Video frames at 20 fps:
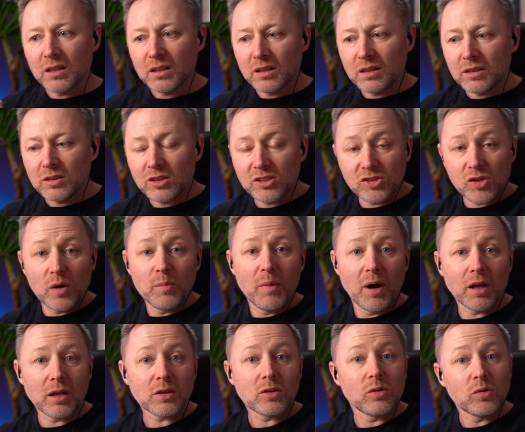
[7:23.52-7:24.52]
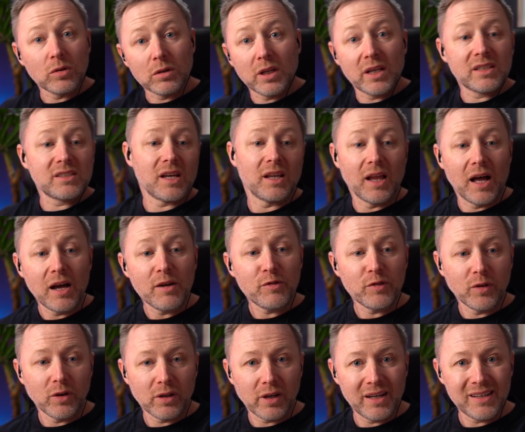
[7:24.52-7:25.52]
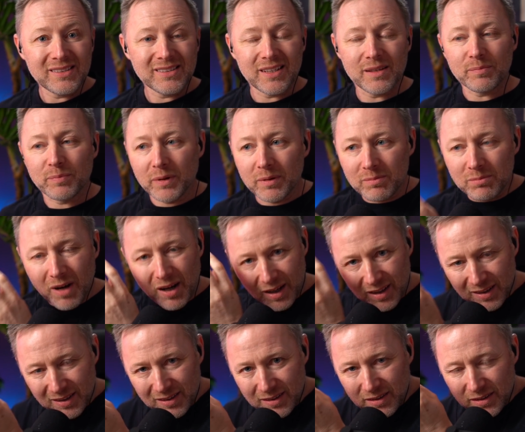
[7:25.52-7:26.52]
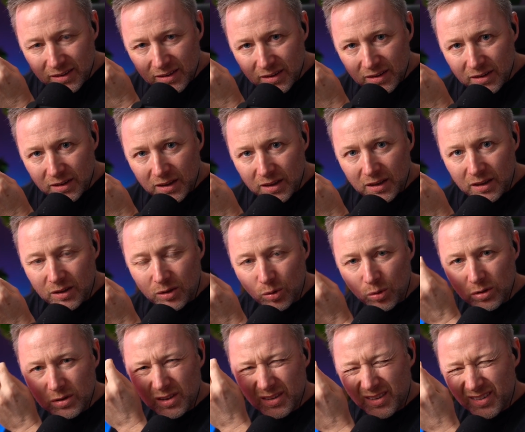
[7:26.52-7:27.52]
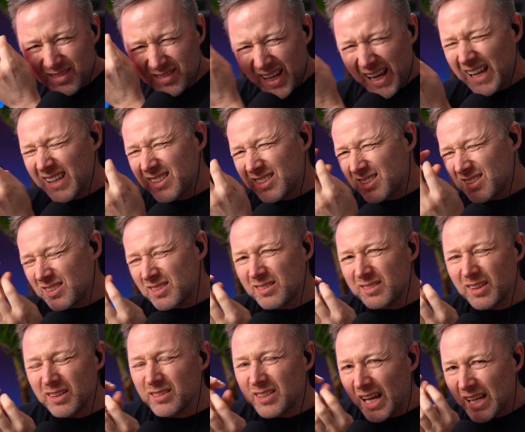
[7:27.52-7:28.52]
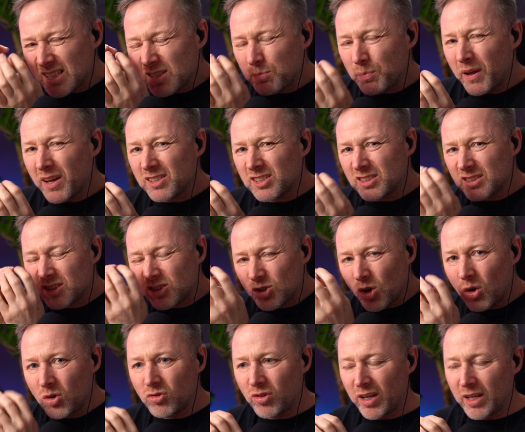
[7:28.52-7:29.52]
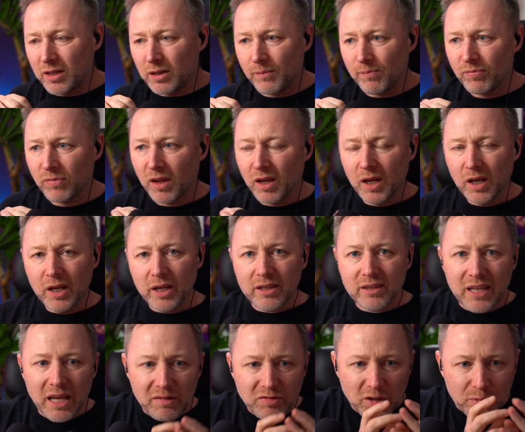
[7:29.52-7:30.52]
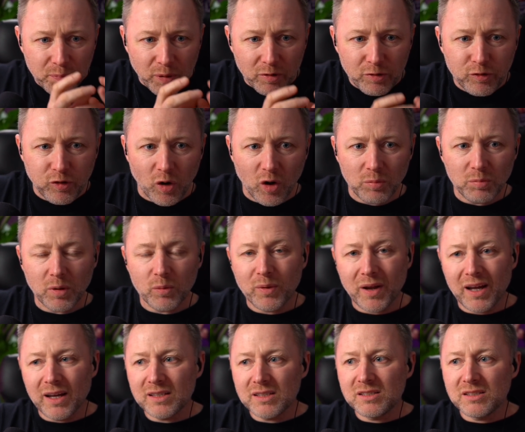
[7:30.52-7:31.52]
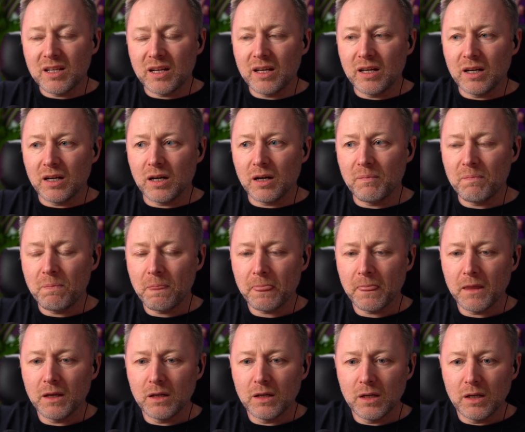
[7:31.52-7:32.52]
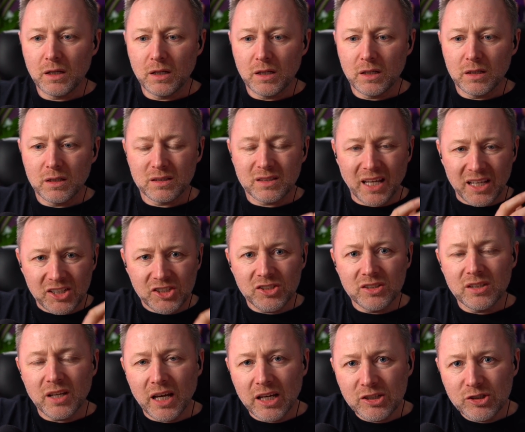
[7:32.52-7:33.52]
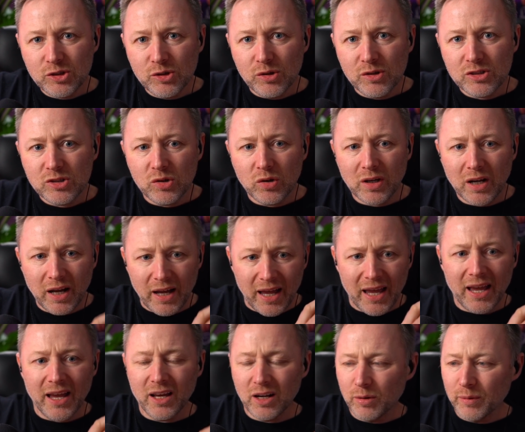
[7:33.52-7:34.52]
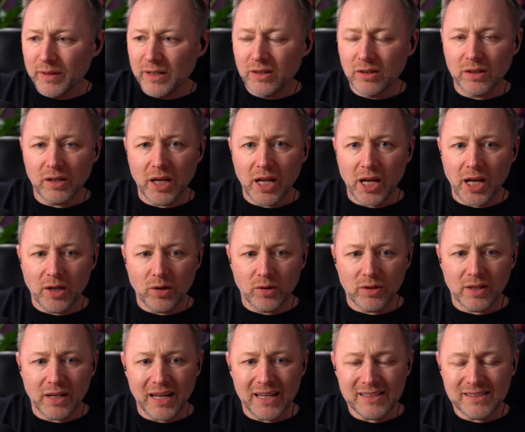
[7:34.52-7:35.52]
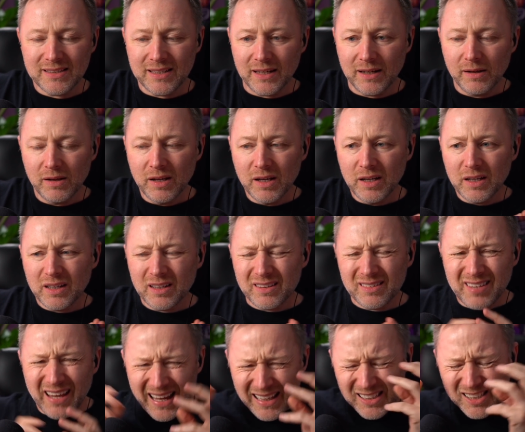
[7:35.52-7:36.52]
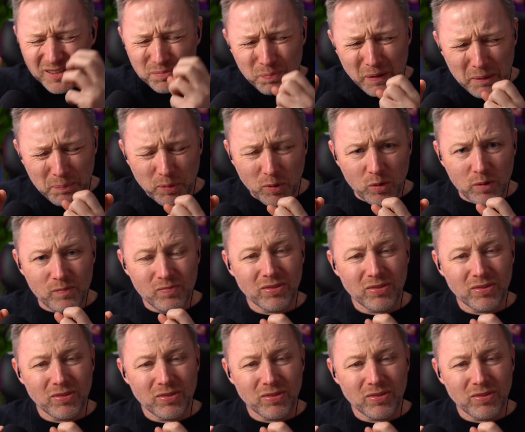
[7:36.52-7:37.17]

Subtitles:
You saw Martin go likes a laugh and all the rest of it, but Martin goes intense person, songwriter. Dave the performer with a history of addiction issues and all that, heroin and all the rest of it. Intense people.